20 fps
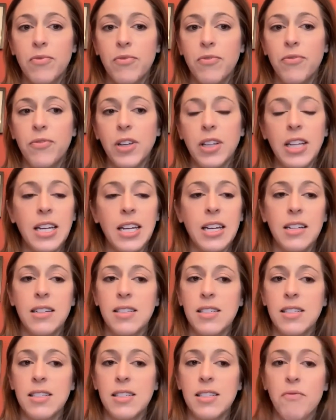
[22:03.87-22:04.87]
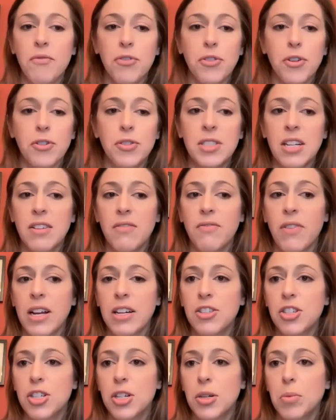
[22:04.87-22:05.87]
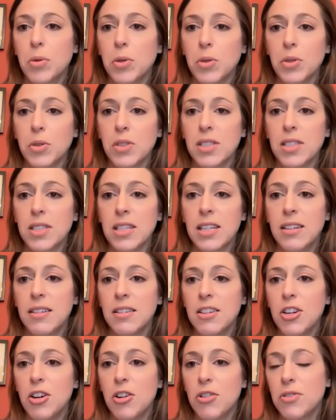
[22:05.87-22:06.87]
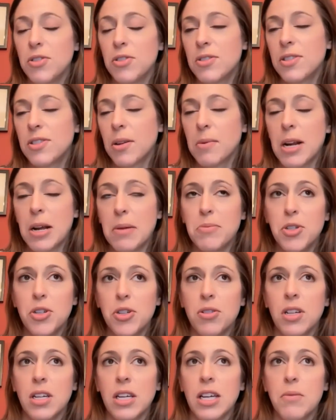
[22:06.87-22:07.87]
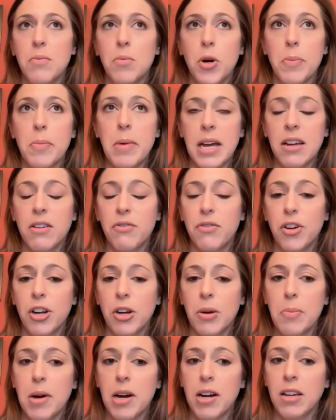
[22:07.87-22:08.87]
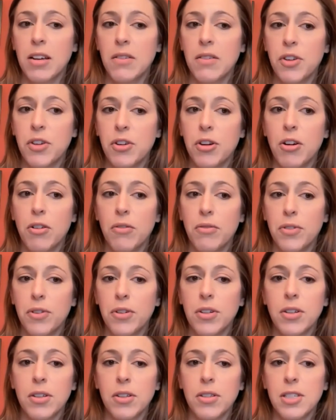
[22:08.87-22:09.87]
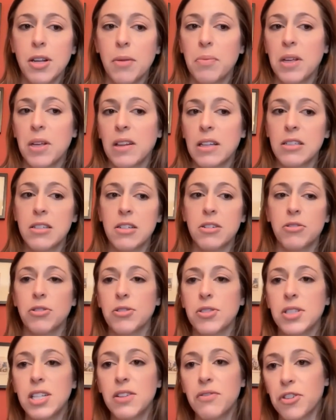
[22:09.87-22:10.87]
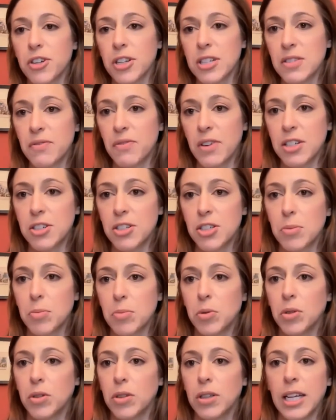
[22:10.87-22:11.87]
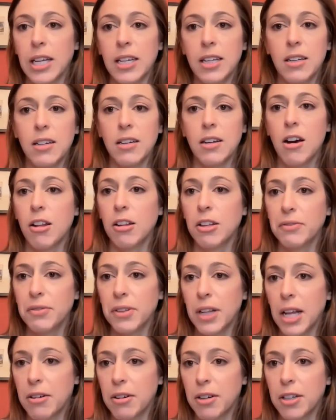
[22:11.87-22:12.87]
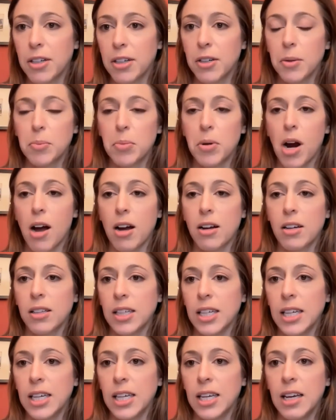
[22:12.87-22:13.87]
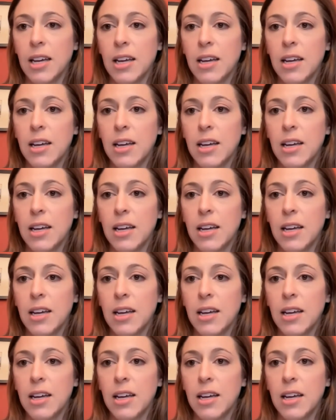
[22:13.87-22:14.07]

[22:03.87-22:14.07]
filling in some fruits and vegetables. And, sometimes you can get more bang for your buck if you go for something like a cruciferous vegetable like cauliflower or broccoli.